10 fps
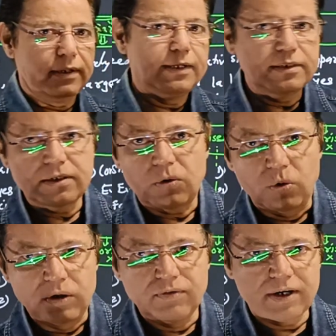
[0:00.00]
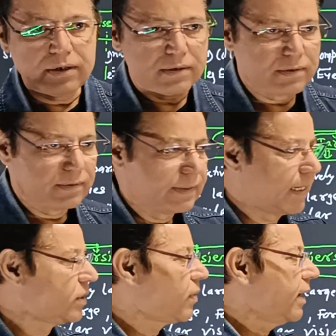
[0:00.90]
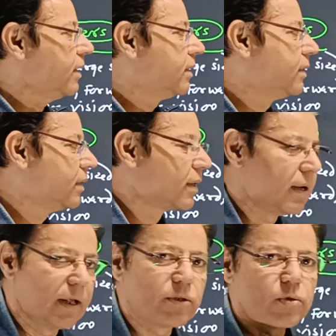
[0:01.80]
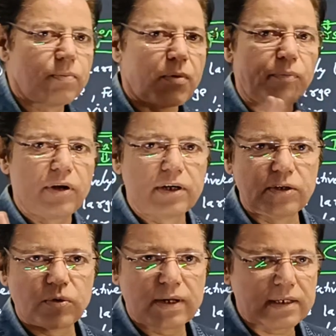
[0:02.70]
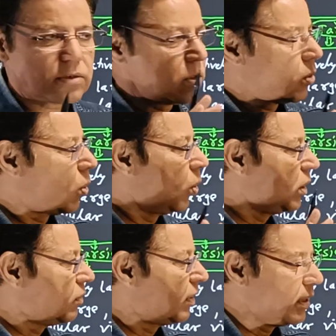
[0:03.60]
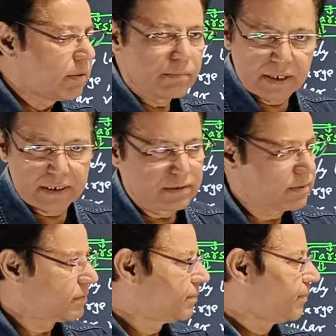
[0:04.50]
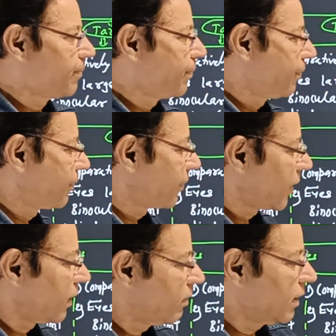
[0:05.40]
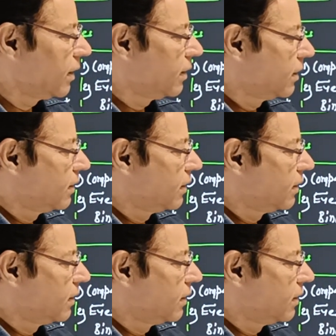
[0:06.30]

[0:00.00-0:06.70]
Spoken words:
It is the Old World. That is why also popularly known as Old World monkeys. Okay.